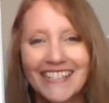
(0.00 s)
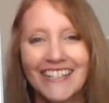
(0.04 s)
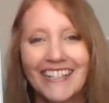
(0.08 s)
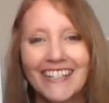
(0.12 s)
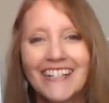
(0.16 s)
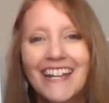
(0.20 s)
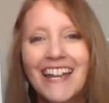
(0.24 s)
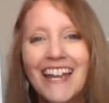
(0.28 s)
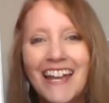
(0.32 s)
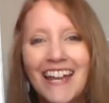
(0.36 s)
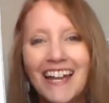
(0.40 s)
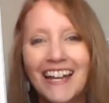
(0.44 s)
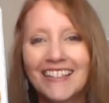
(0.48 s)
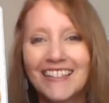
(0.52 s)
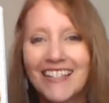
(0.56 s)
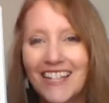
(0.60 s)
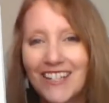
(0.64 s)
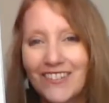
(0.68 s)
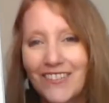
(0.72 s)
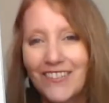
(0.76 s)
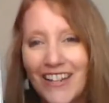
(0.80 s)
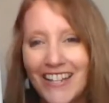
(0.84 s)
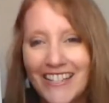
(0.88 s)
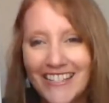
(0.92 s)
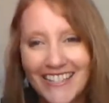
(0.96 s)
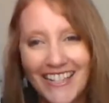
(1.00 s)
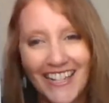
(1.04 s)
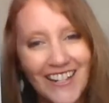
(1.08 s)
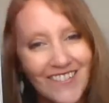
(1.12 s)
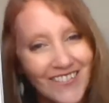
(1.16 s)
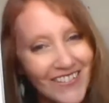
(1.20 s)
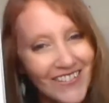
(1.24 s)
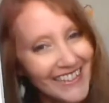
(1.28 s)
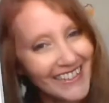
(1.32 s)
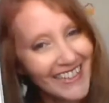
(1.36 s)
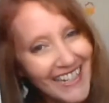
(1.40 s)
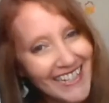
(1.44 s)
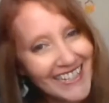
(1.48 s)
And a lot of us can
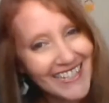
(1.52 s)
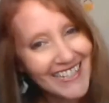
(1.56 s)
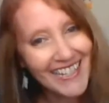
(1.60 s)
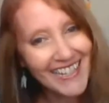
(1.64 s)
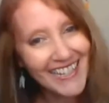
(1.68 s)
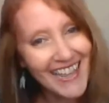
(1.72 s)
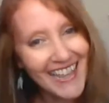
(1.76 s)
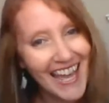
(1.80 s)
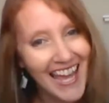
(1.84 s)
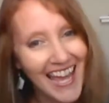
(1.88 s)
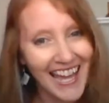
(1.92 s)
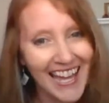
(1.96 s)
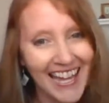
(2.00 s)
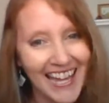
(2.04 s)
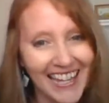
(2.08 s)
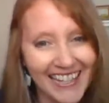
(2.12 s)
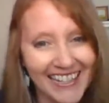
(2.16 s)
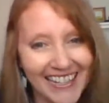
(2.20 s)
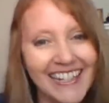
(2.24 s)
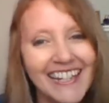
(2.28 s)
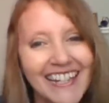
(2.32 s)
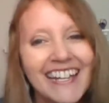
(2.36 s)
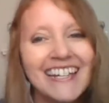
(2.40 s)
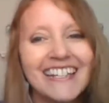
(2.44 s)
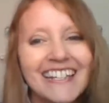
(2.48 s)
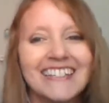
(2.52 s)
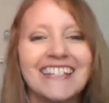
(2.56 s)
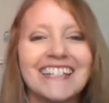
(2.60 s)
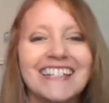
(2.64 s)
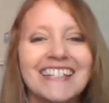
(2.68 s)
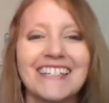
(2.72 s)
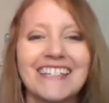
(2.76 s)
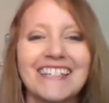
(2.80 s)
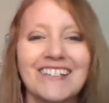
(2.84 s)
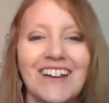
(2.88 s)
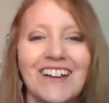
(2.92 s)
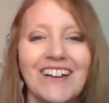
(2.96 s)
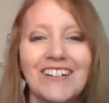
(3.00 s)
relate to that,
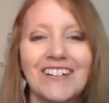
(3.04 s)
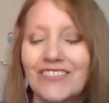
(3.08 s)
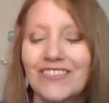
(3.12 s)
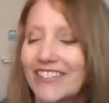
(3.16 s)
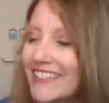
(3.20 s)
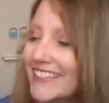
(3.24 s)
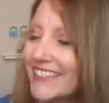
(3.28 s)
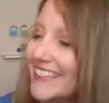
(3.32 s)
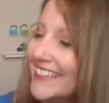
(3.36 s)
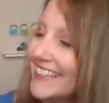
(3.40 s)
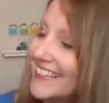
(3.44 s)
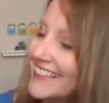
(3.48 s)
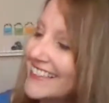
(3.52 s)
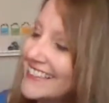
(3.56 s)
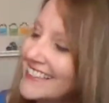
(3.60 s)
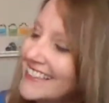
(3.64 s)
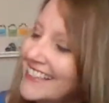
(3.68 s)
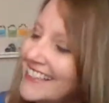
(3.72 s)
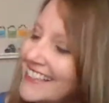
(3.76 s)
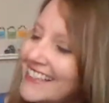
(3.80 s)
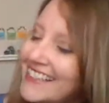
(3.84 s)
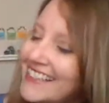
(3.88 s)
these strong feelings.